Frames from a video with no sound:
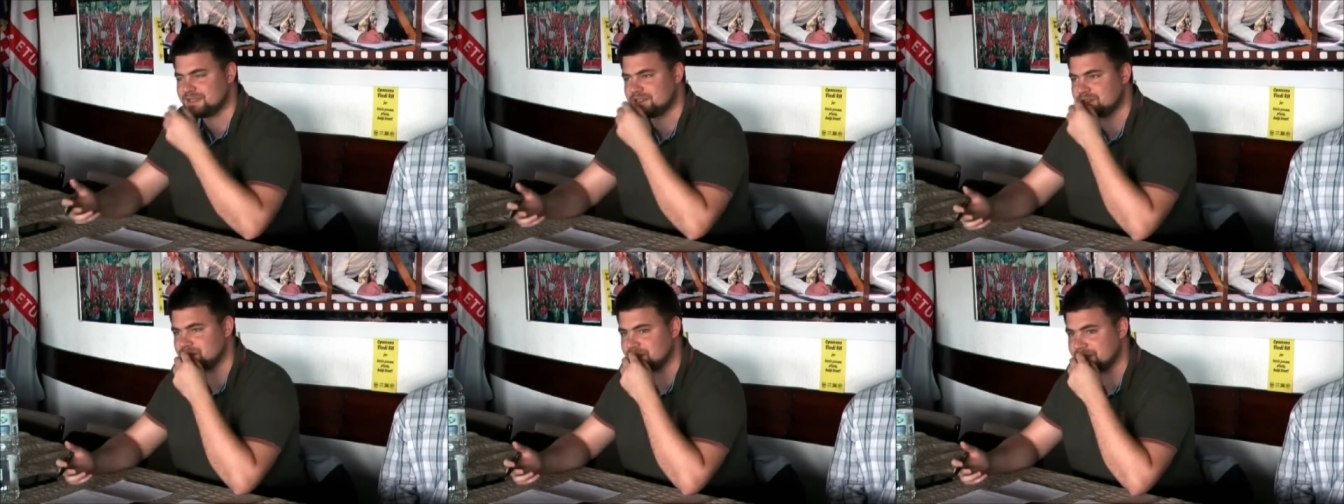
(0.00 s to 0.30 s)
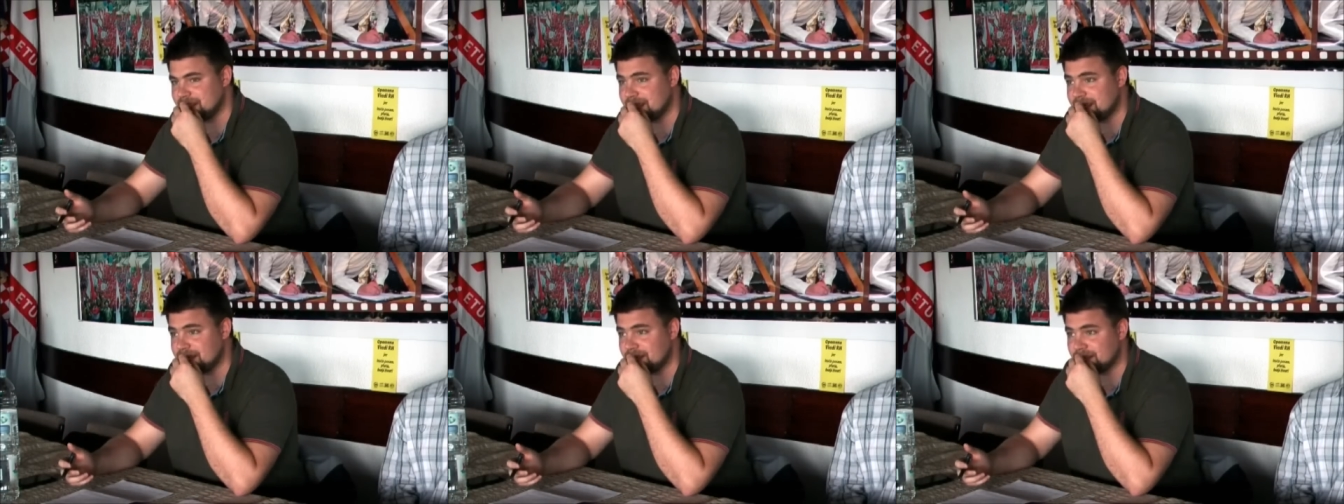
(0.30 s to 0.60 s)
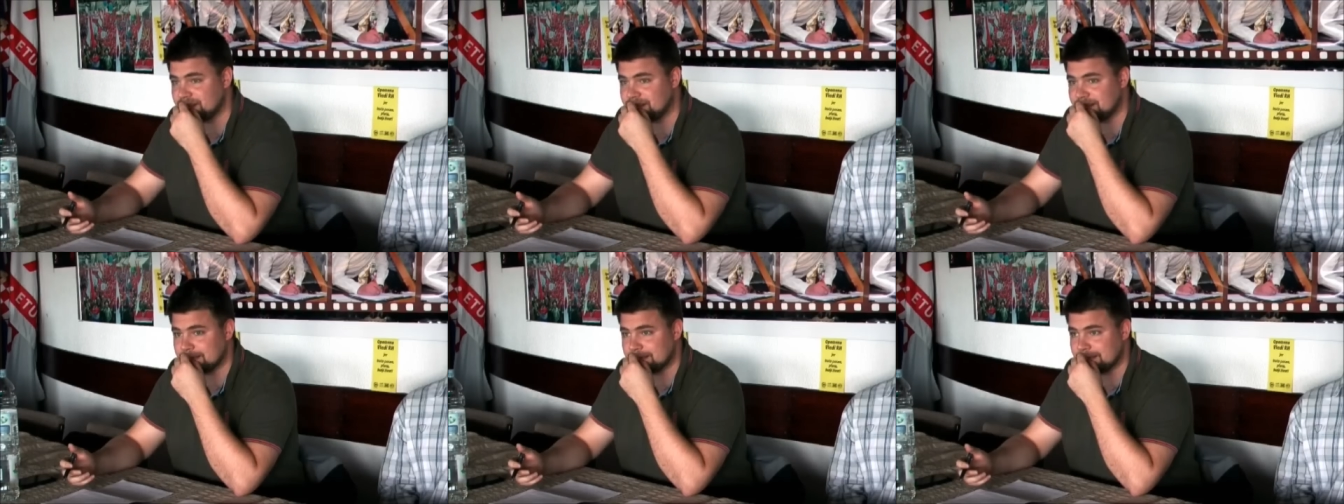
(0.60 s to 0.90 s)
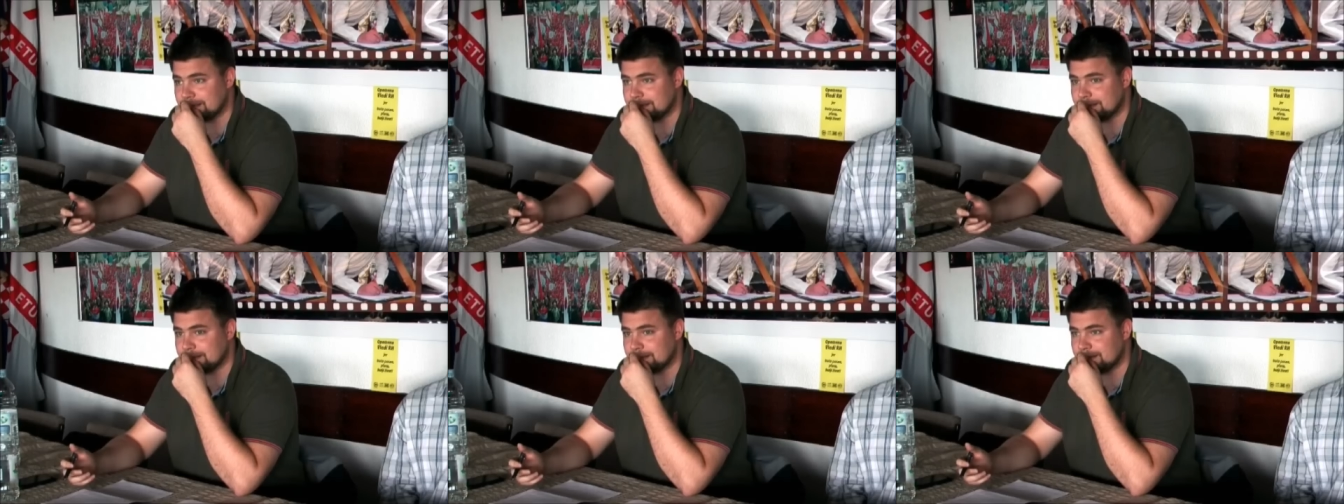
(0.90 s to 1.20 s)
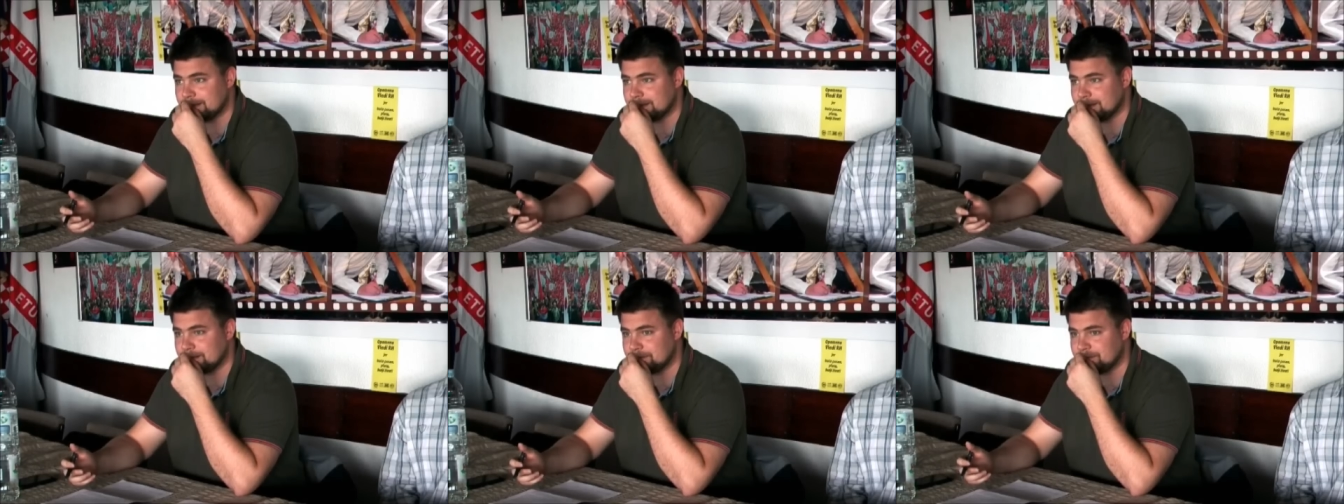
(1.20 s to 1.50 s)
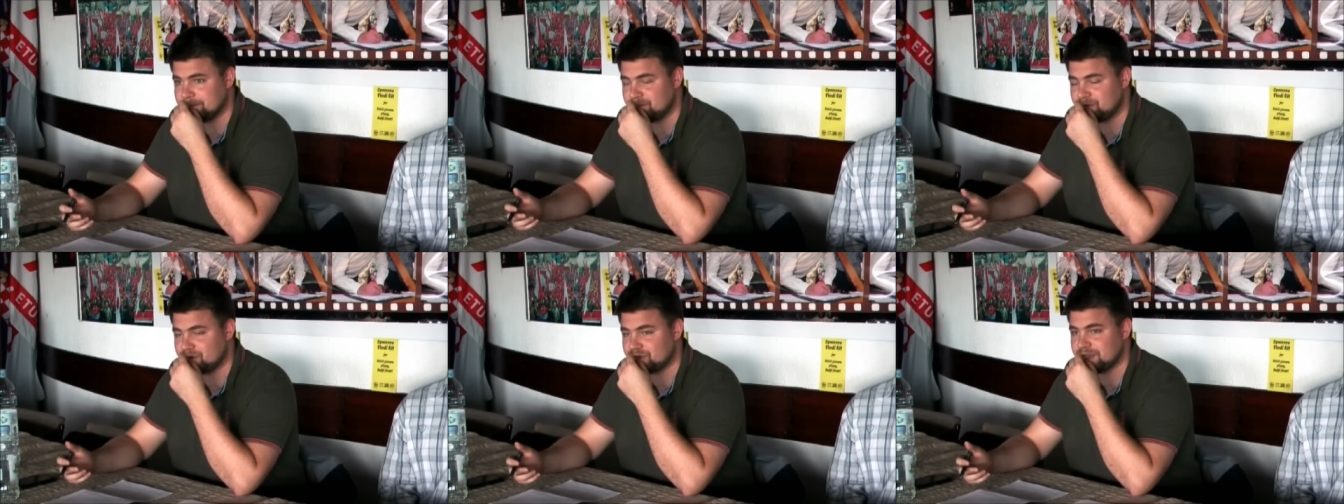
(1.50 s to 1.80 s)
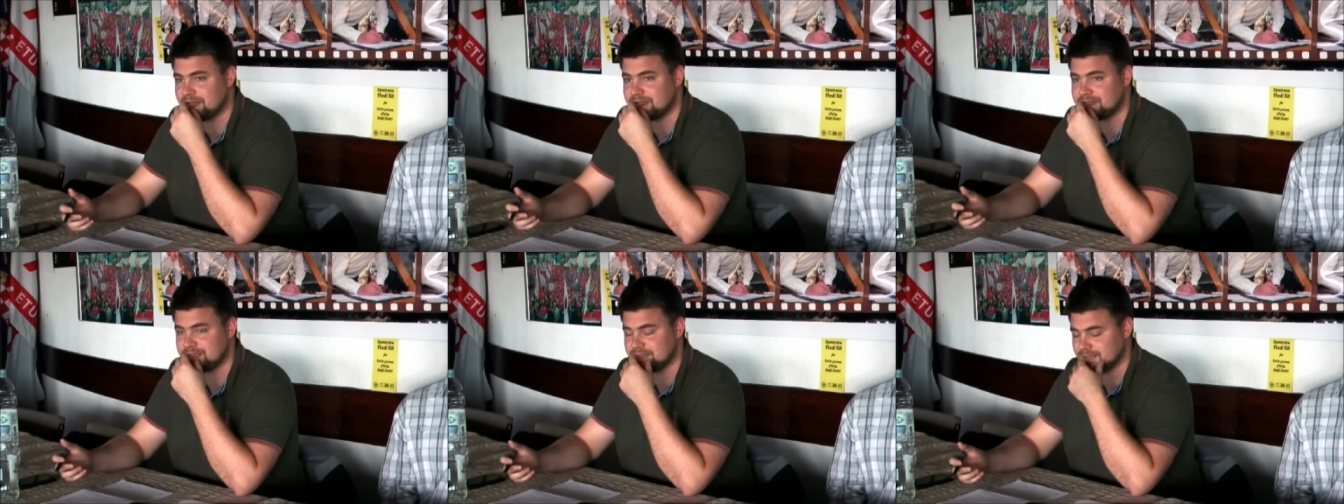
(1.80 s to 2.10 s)
so they are not uh, uh, um,
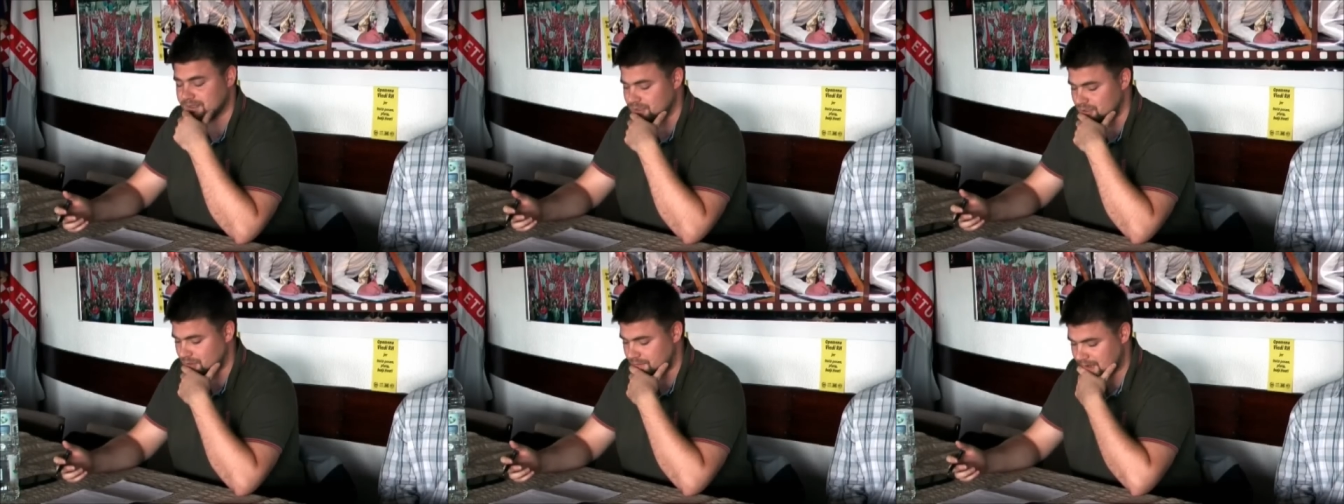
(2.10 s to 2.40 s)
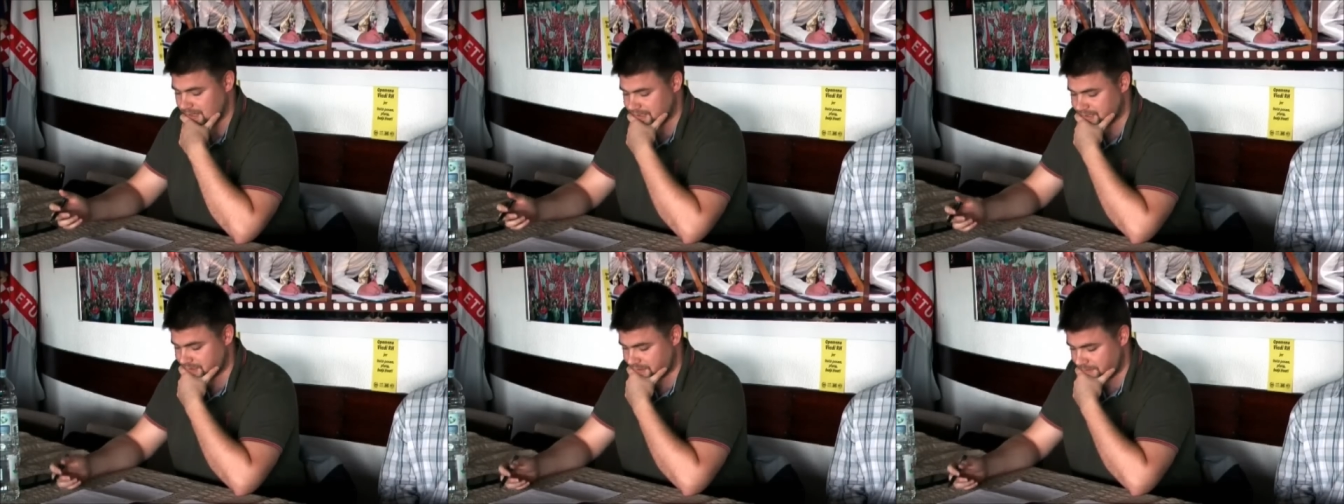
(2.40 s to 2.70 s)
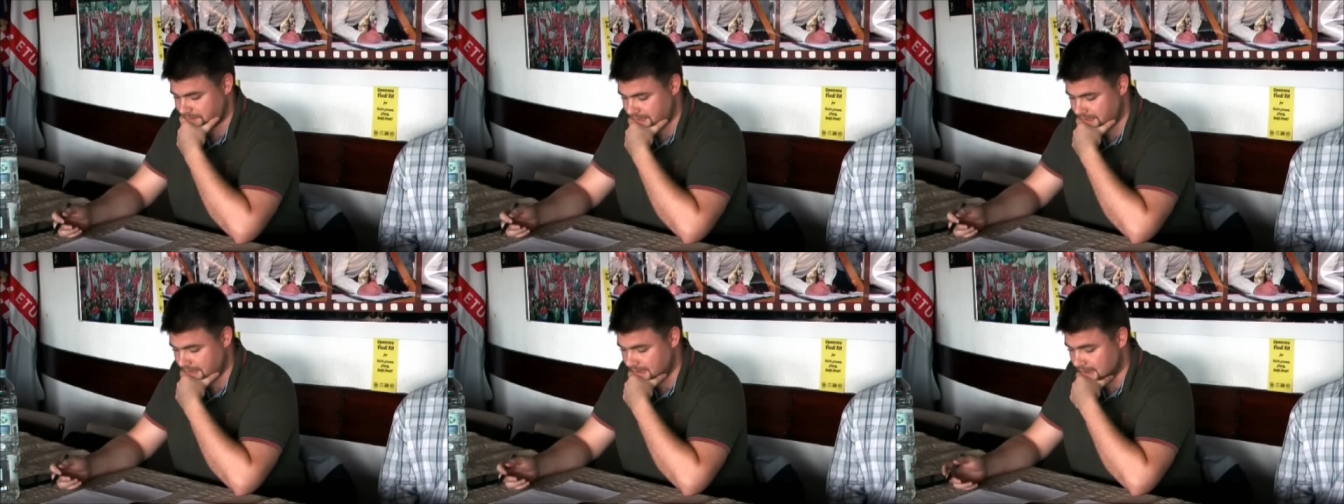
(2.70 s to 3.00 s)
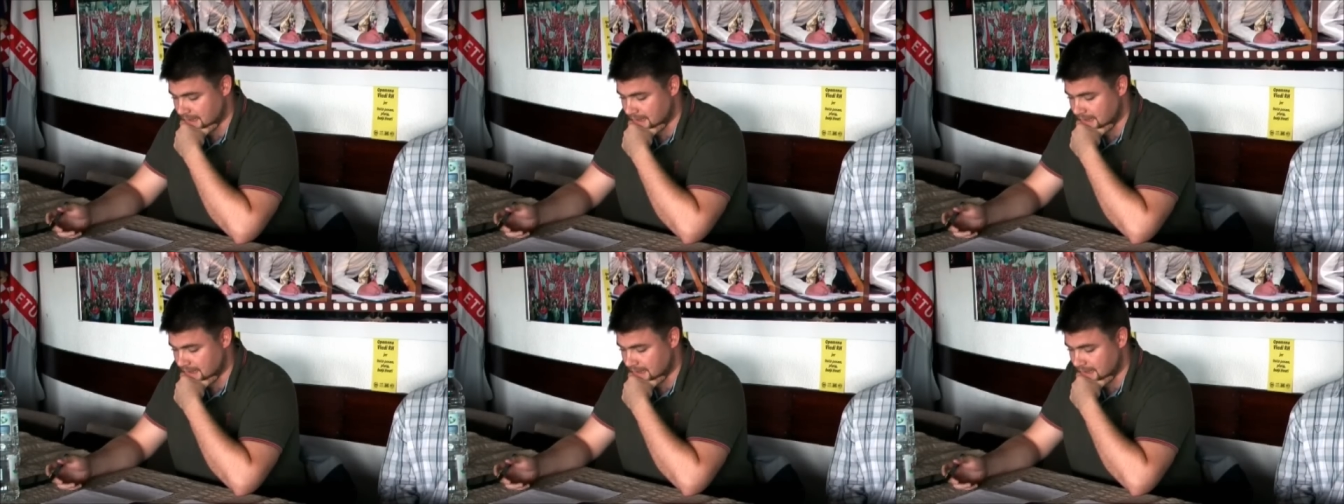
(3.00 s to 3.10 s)
protesting so much, in a way.